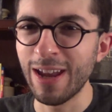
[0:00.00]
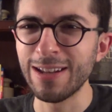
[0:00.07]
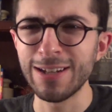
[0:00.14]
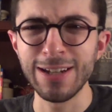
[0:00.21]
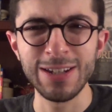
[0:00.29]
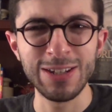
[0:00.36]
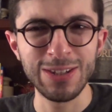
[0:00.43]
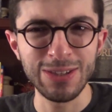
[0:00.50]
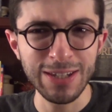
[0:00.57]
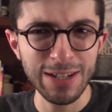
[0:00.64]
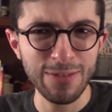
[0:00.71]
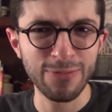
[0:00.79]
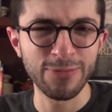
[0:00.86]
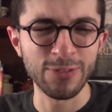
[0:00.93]
And you
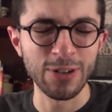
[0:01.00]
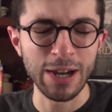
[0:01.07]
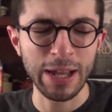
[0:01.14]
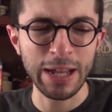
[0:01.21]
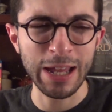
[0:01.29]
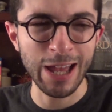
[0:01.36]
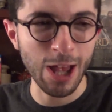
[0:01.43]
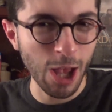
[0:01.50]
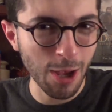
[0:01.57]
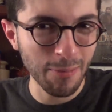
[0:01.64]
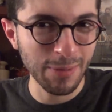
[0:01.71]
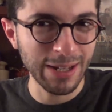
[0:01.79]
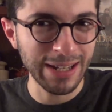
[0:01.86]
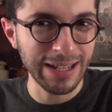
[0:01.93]
think for a
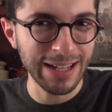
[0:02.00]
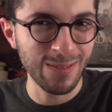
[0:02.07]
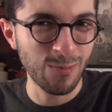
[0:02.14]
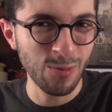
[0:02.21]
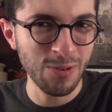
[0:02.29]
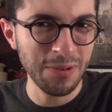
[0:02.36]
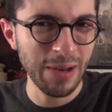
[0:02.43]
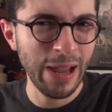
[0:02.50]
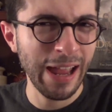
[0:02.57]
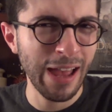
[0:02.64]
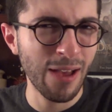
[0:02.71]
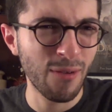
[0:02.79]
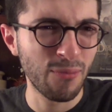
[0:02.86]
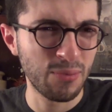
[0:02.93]
comedy, it wouldn't
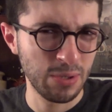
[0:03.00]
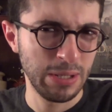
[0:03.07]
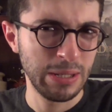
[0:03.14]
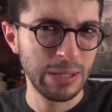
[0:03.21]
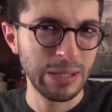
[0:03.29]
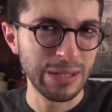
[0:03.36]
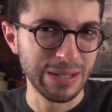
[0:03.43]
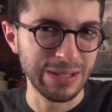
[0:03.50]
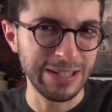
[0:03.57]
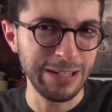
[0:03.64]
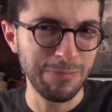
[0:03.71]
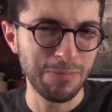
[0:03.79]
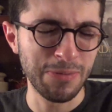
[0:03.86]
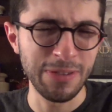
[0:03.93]
have
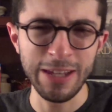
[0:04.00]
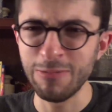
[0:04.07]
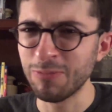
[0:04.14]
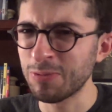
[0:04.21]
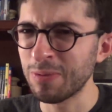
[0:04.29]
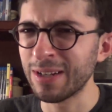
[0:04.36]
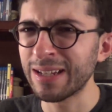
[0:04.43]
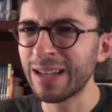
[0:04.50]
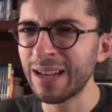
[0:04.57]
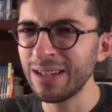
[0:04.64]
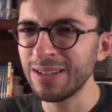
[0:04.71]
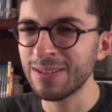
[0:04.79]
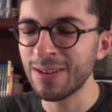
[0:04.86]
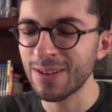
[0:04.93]
deep themes, but it
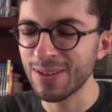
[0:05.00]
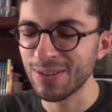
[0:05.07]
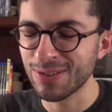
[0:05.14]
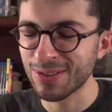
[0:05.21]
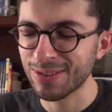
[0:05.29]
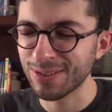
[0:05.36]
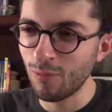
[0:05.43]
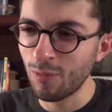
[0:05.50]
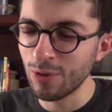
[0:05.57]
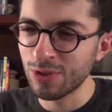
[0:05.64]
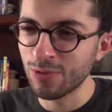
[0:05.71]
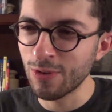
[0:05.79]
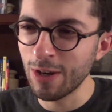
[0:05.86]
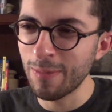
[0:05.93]
kind of does.
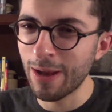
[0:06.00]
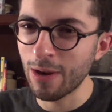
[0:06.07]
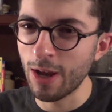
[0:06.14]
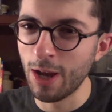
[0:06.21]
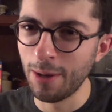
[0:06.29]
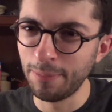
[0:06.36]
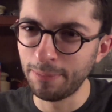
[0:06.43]
What's great about